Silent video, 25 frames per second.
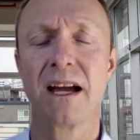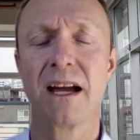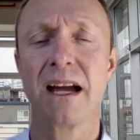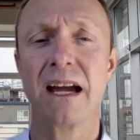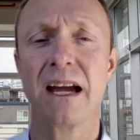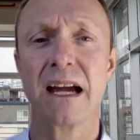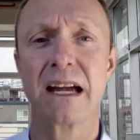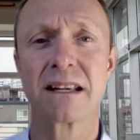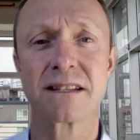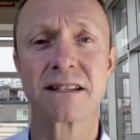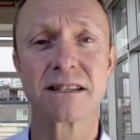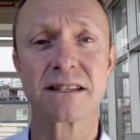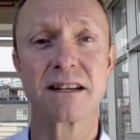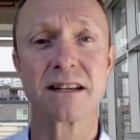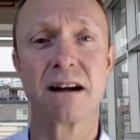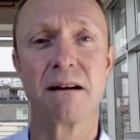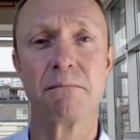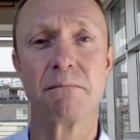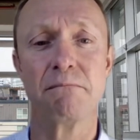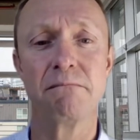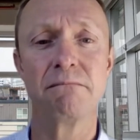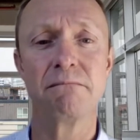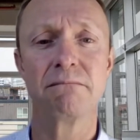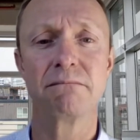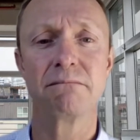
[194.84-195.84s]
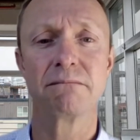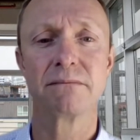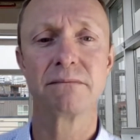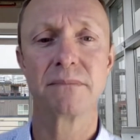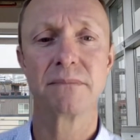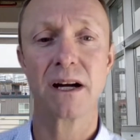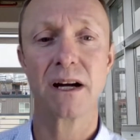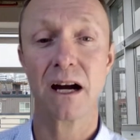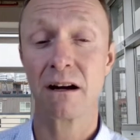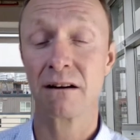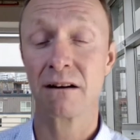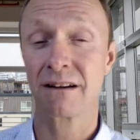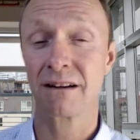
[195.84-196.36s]
And some
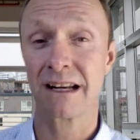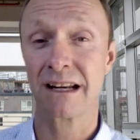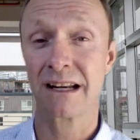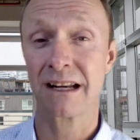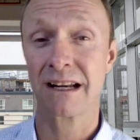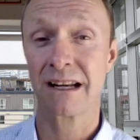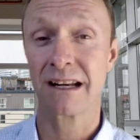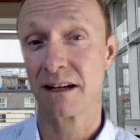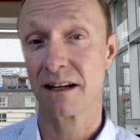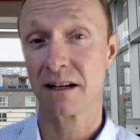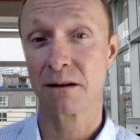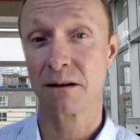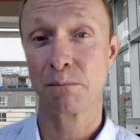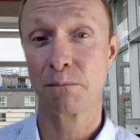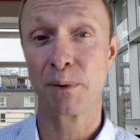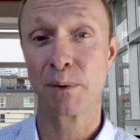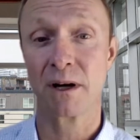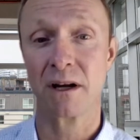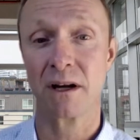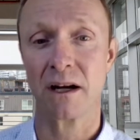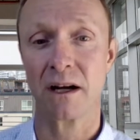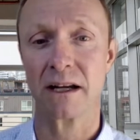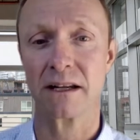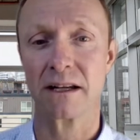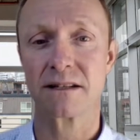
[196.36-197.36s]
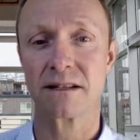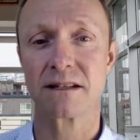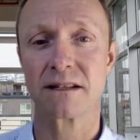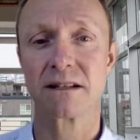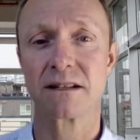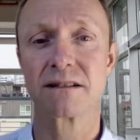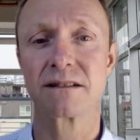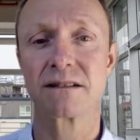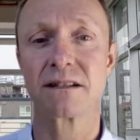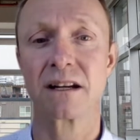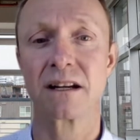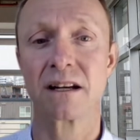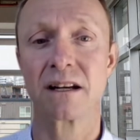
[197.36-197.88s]
only think that it applies
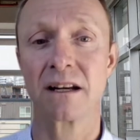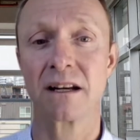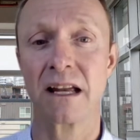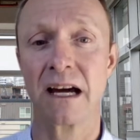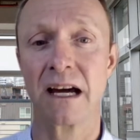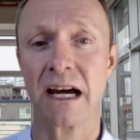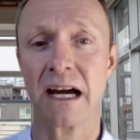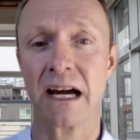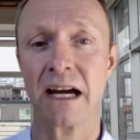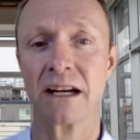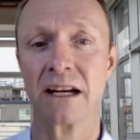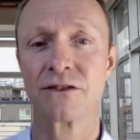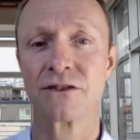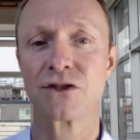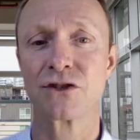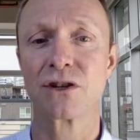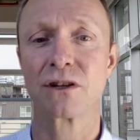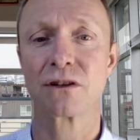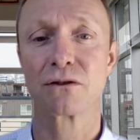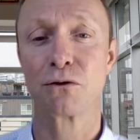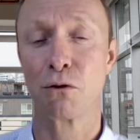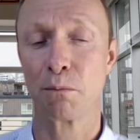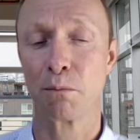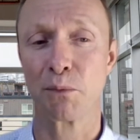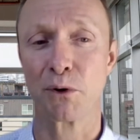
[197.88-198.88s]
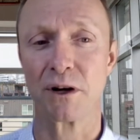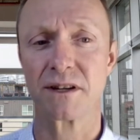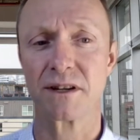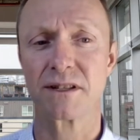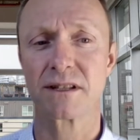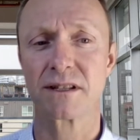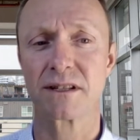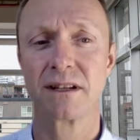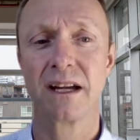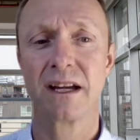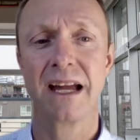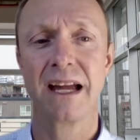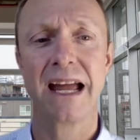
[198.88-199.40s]
to large corporates.
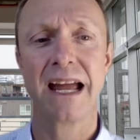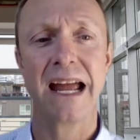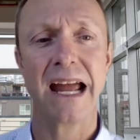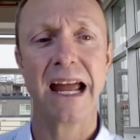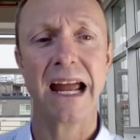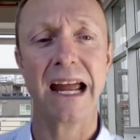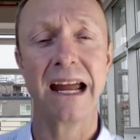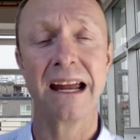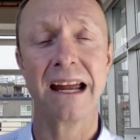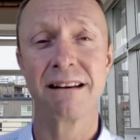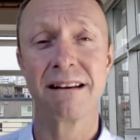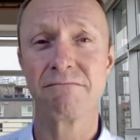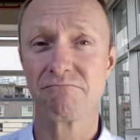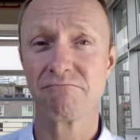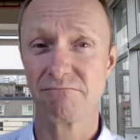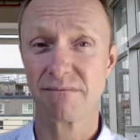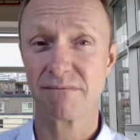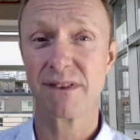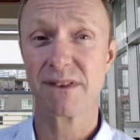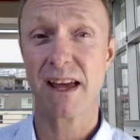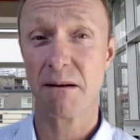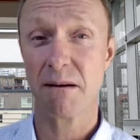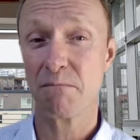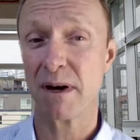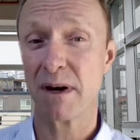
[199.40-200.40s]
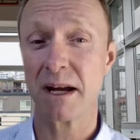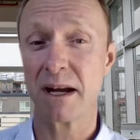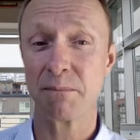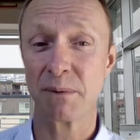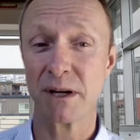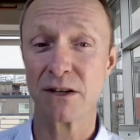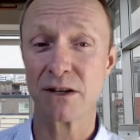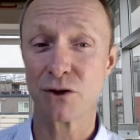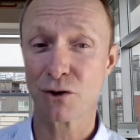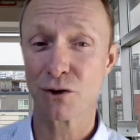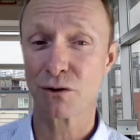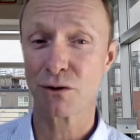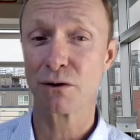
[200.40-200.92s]
And that may be
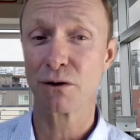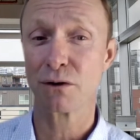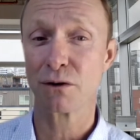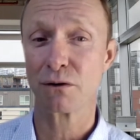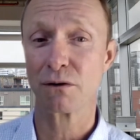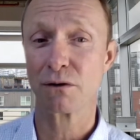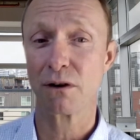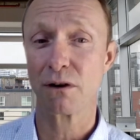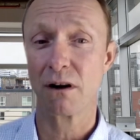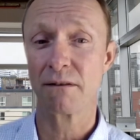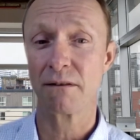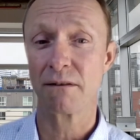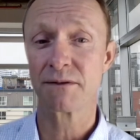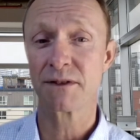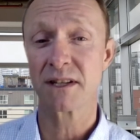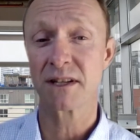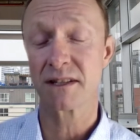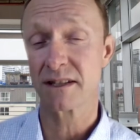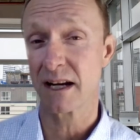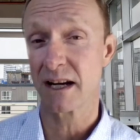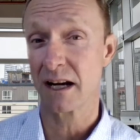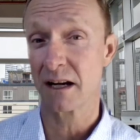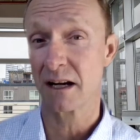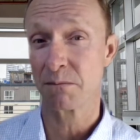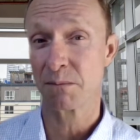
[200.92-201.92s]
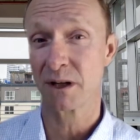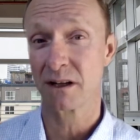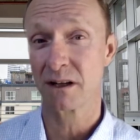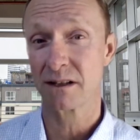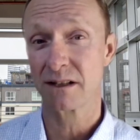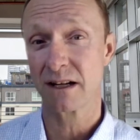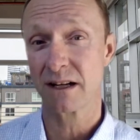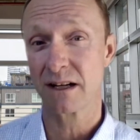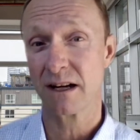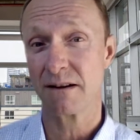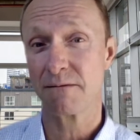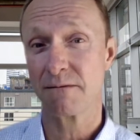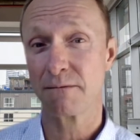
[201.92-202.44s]
true of
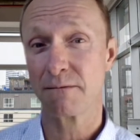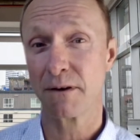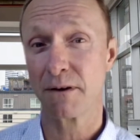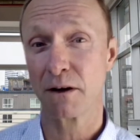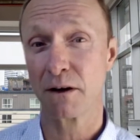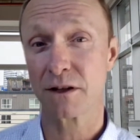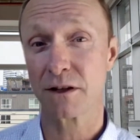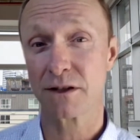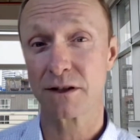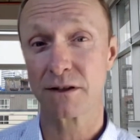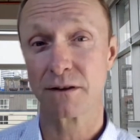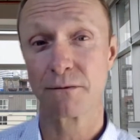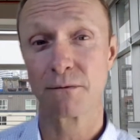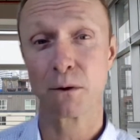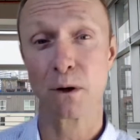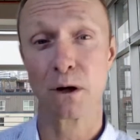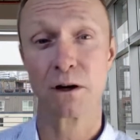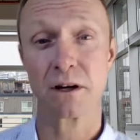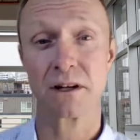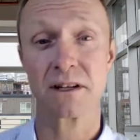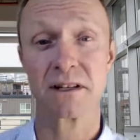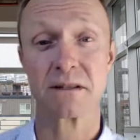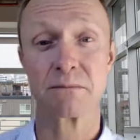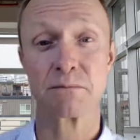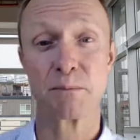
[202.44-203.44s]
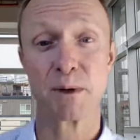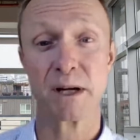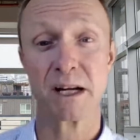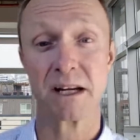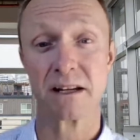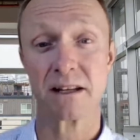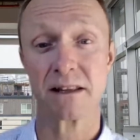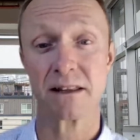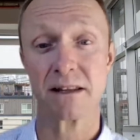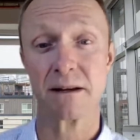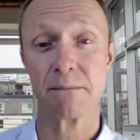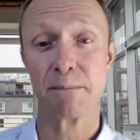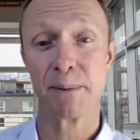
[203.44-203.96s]
sustainability focus of where it has been
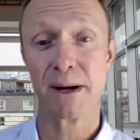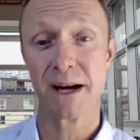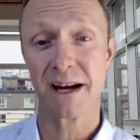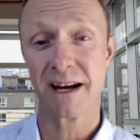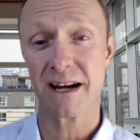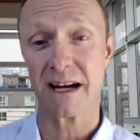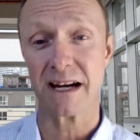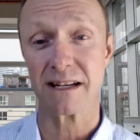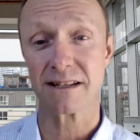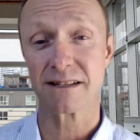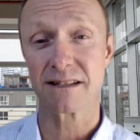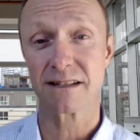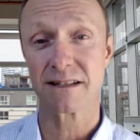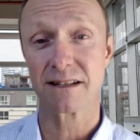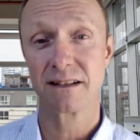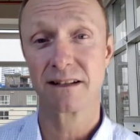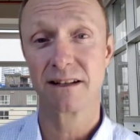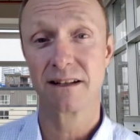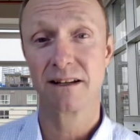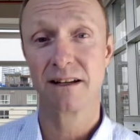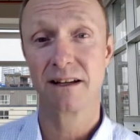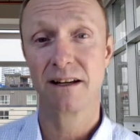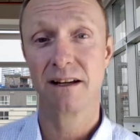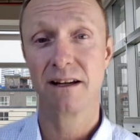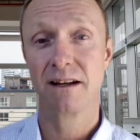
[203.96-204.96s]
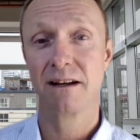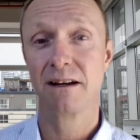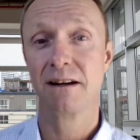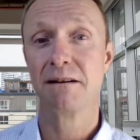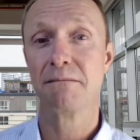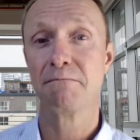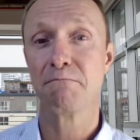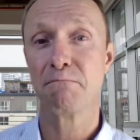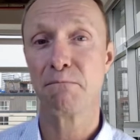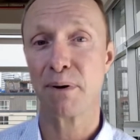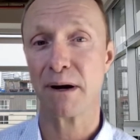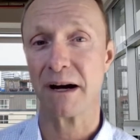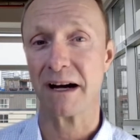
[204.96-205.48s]
in the past,
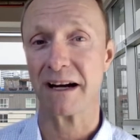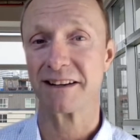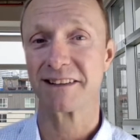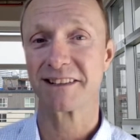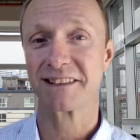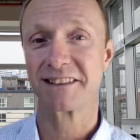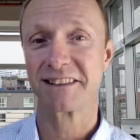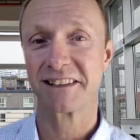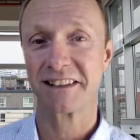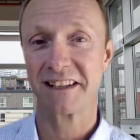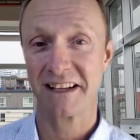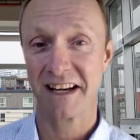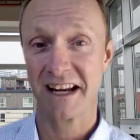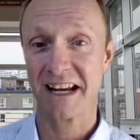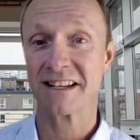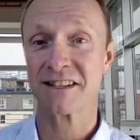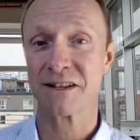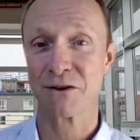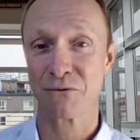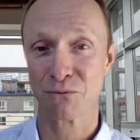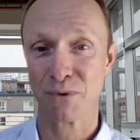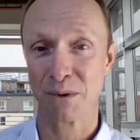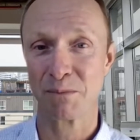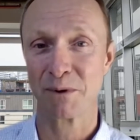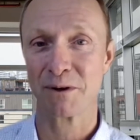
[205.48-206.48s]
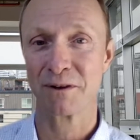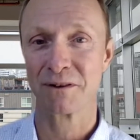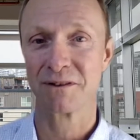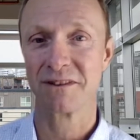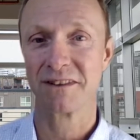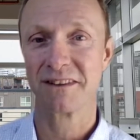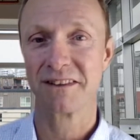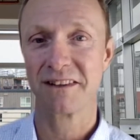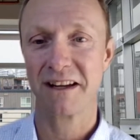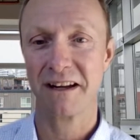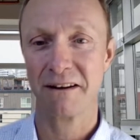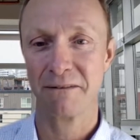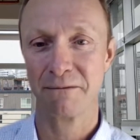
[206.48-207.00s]
but it has a ripple
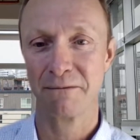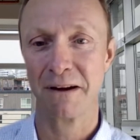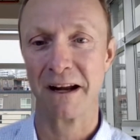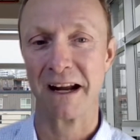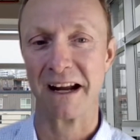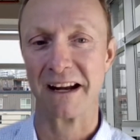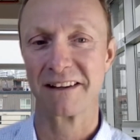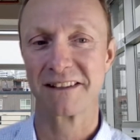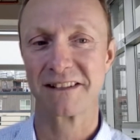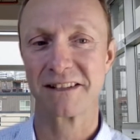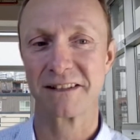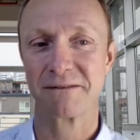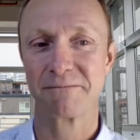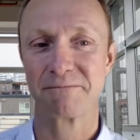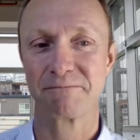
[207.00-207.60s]
effect.